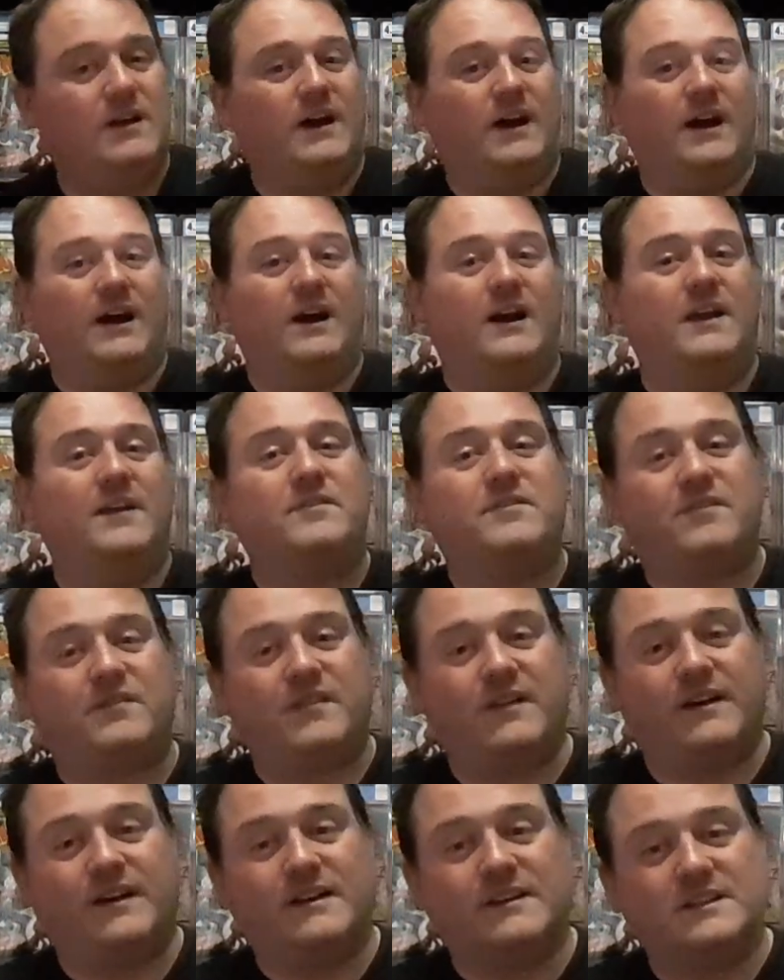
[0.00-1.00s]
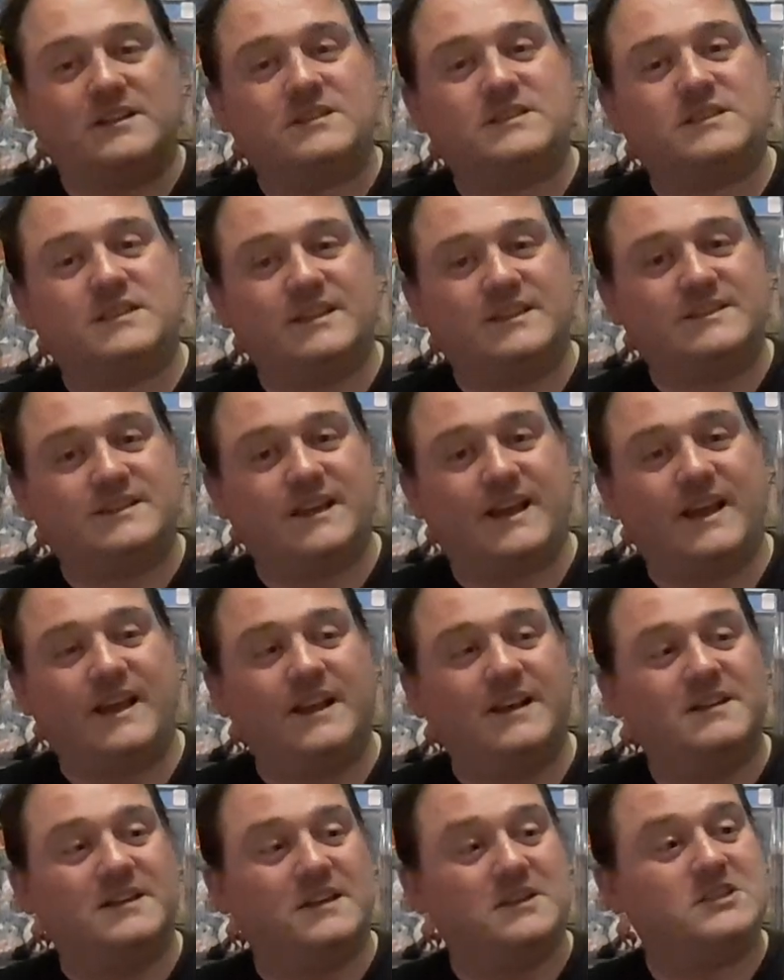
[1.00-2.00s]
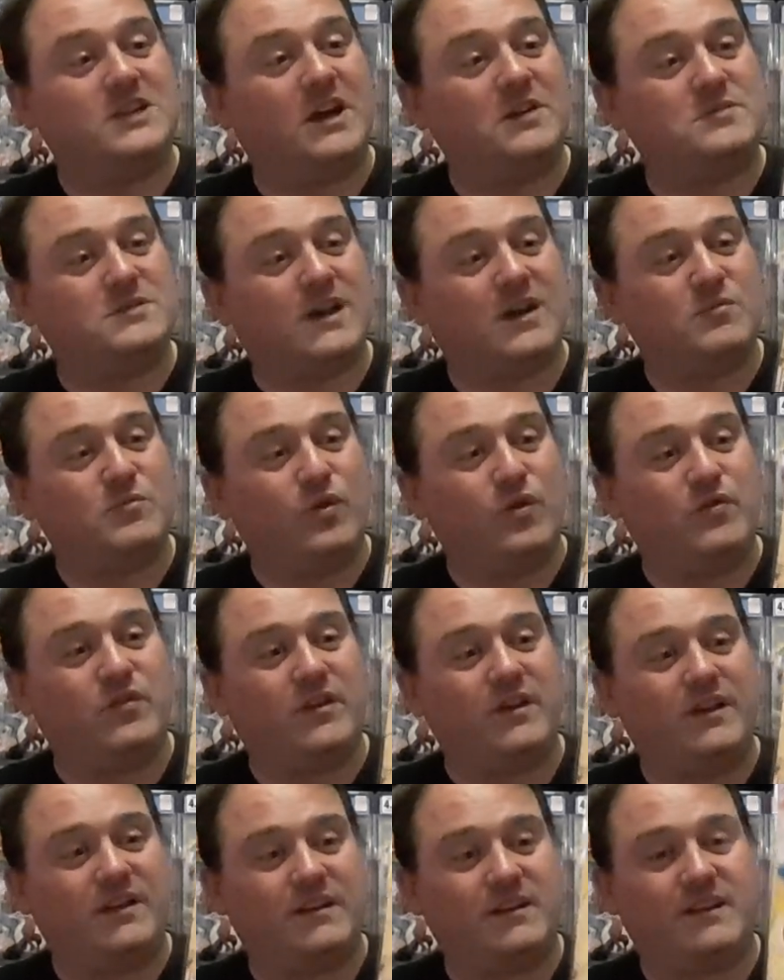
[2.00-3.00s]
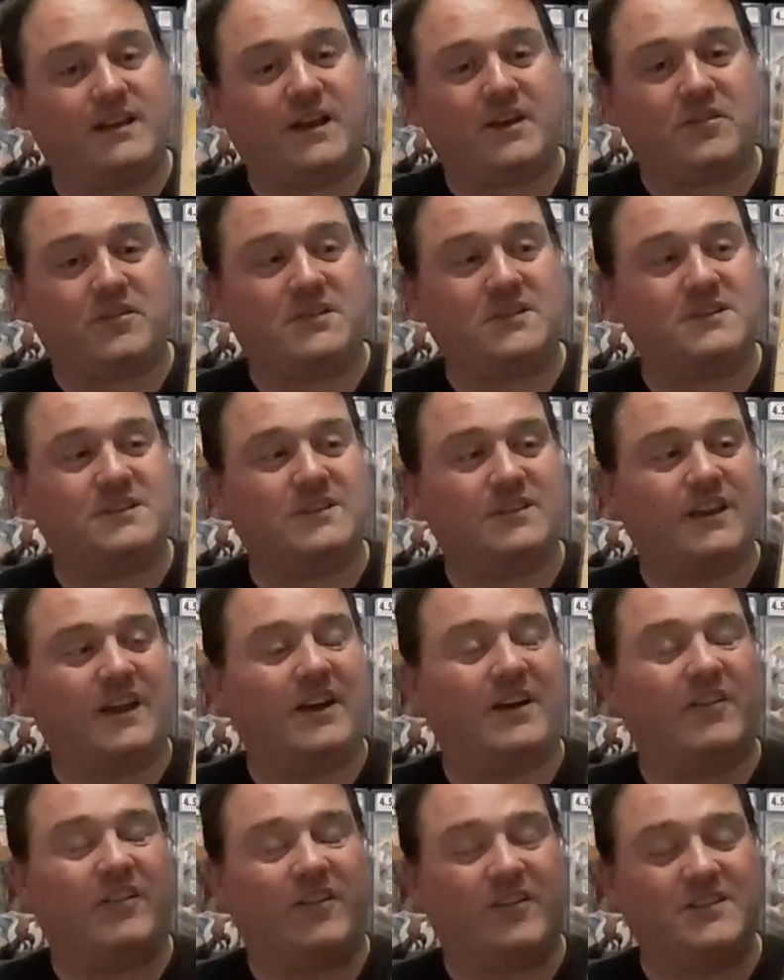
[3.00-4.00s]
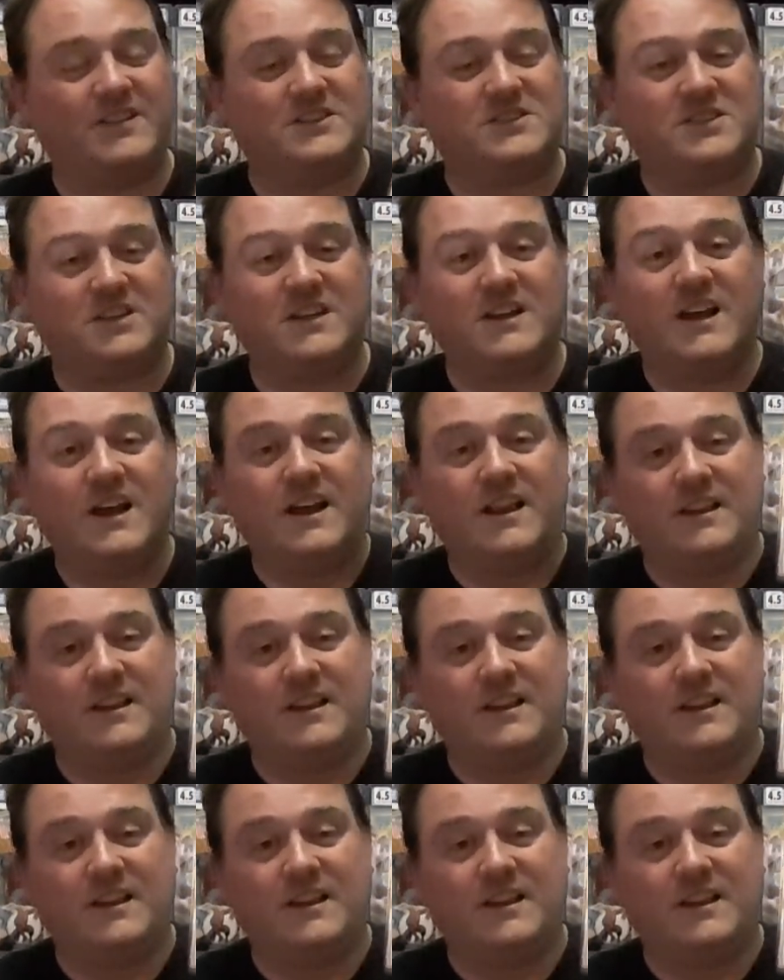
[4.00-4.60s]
If this is in the James Gunn movie later on this year,